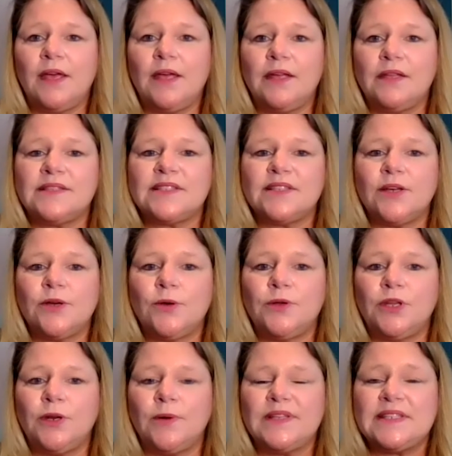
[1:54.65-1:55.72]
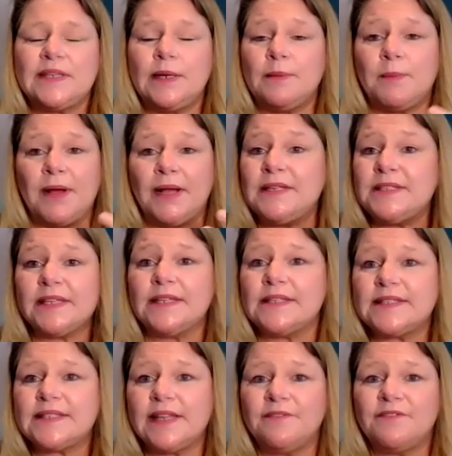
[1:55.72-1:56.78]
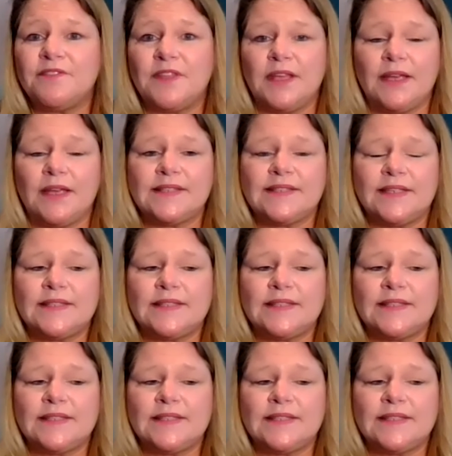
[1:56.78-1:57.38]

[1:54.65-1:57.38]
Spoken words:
And so, it's an abundance of things.